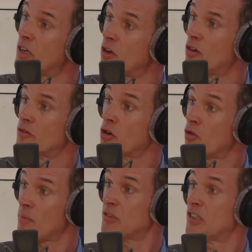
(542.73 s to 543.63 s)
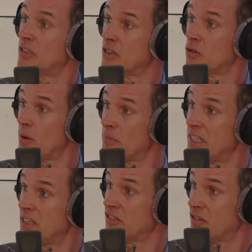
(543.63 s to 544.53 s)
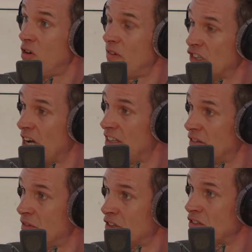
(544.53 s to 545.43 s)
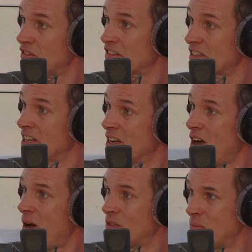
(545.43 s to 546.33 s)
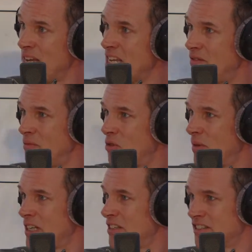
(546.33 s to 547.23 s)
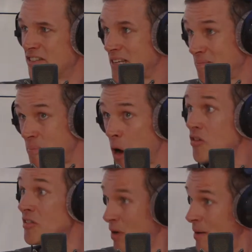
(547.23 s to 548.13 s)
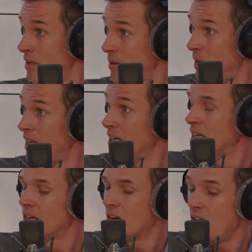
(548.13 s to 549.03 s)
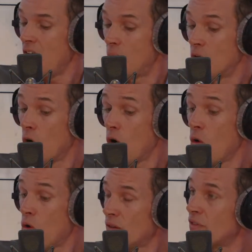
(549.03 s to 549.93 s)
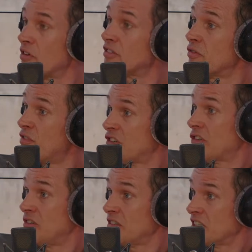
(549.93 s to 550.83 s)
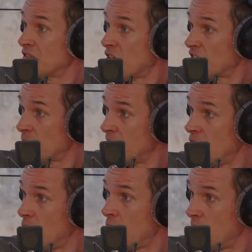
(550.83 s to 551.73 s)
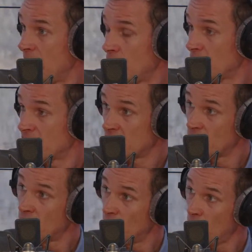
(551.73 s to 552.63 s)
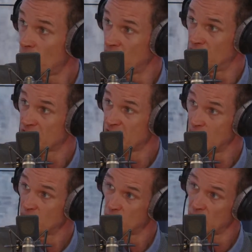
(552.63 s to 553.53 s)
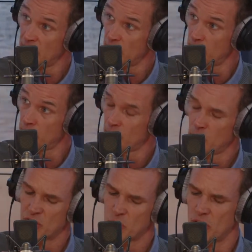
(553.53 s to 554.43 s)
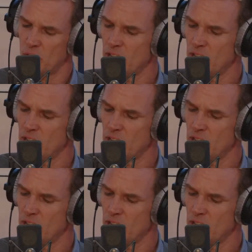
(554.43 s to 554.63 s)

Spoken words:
a lot of corrupt deals involving Chinese officials to make even more money. This is like post 1MDB. All of those officials, as far as we know, the main ones that were involved in the schemes with him, which were,